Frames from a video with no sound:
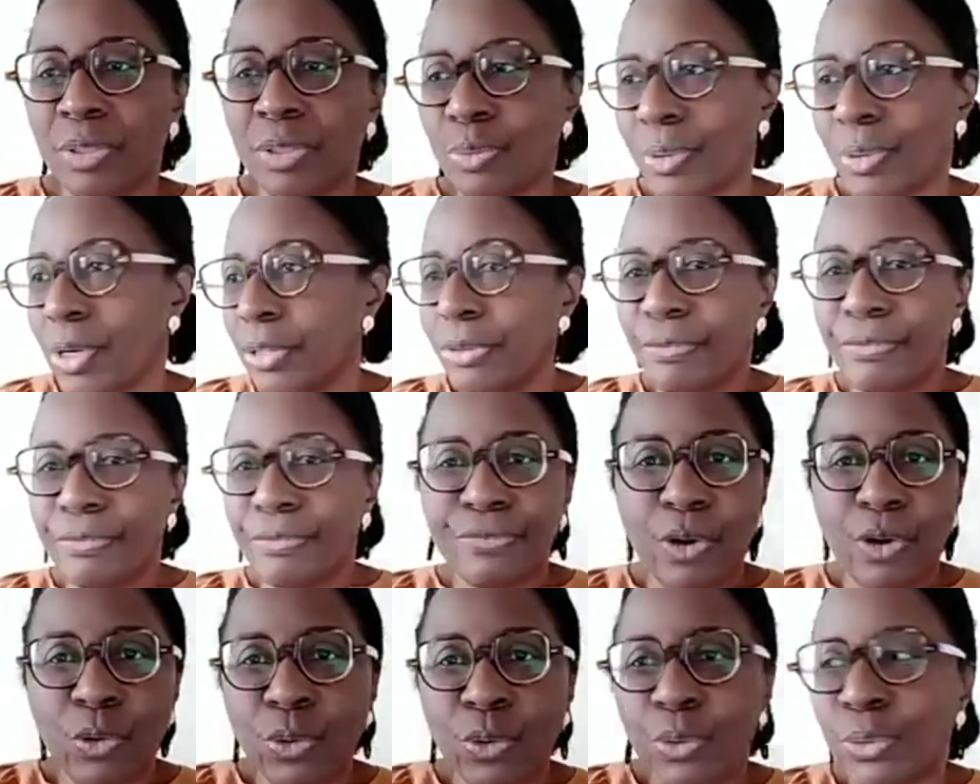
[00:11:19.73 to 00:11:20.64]
we've got the
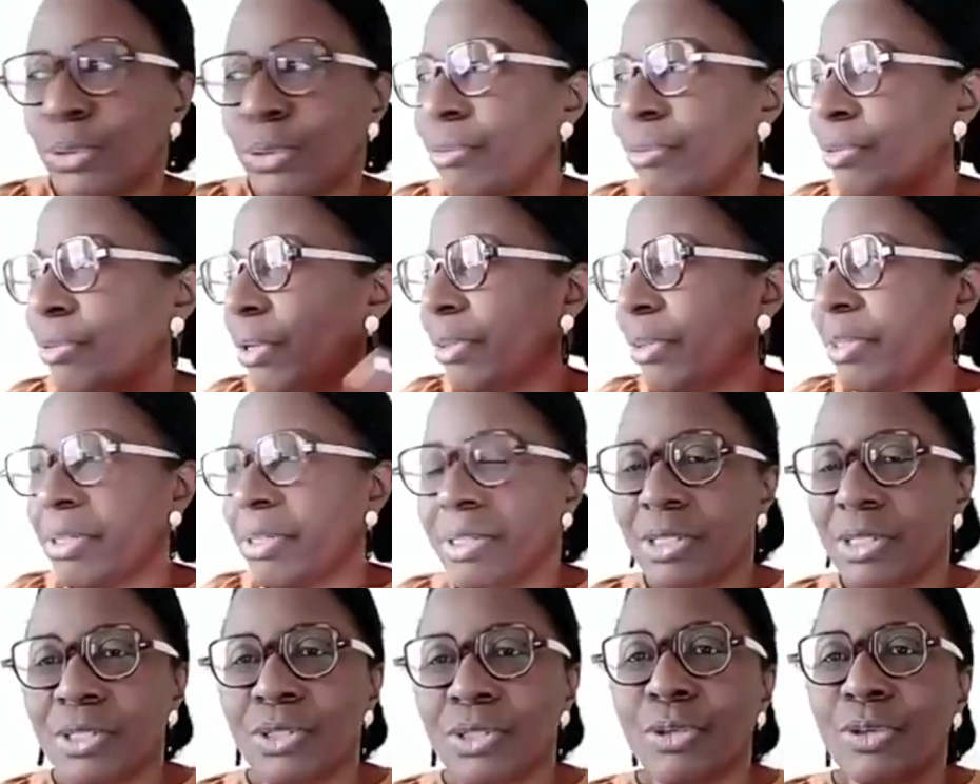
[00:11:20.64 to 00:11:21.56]
phone,
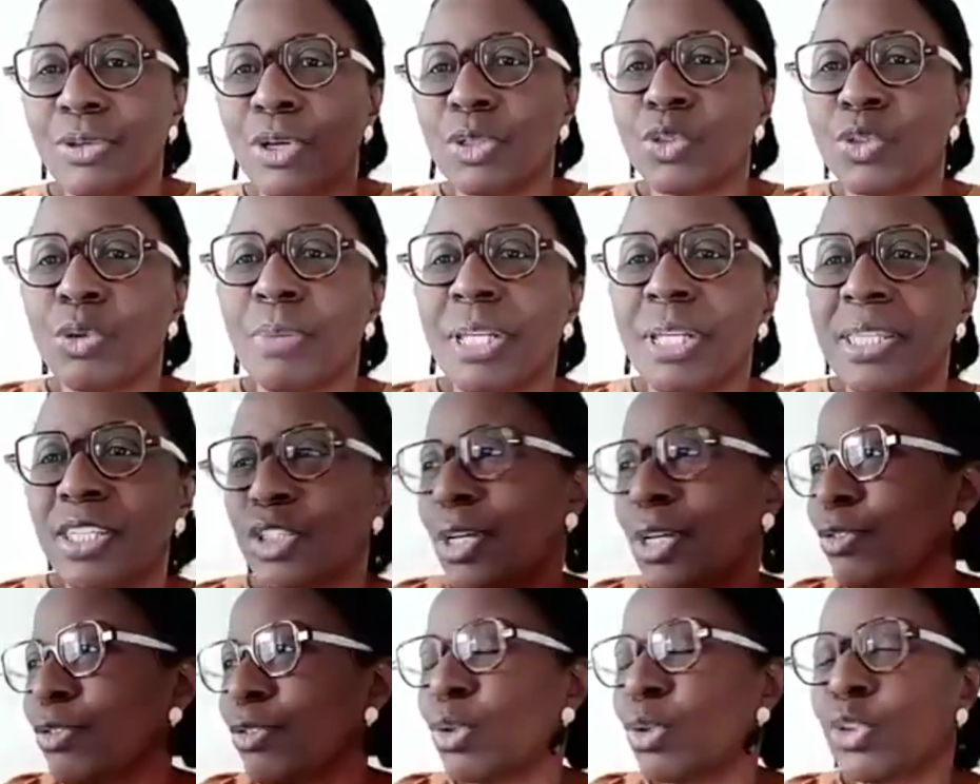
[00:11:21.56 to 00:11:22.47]
you've got so many things, you have
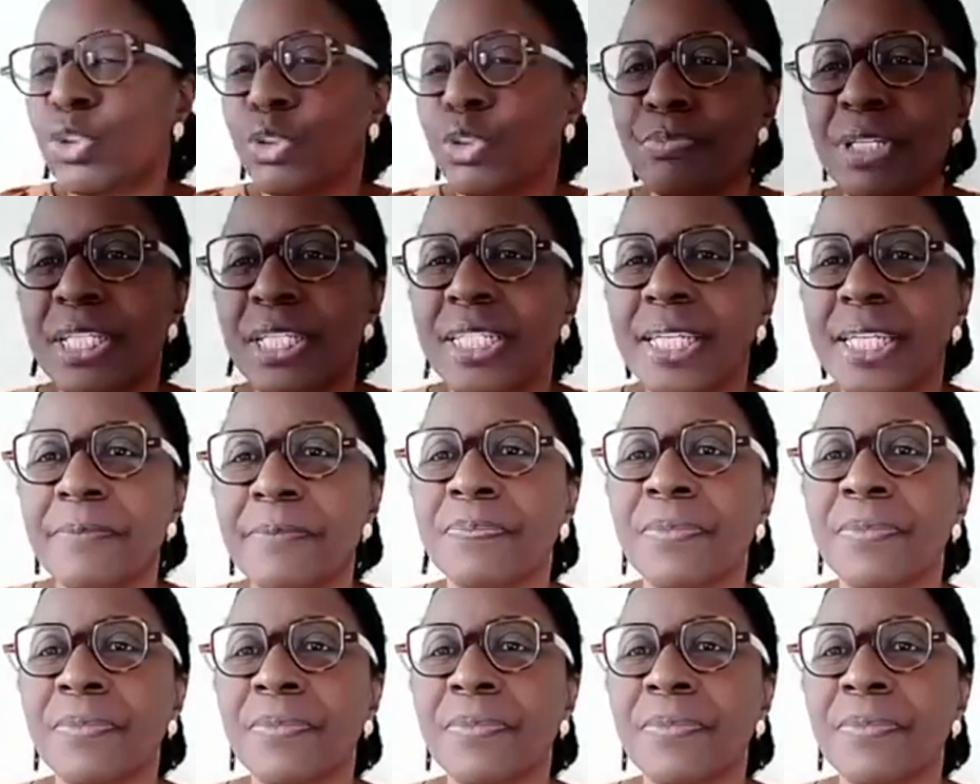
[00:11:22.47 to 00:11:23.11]
social media.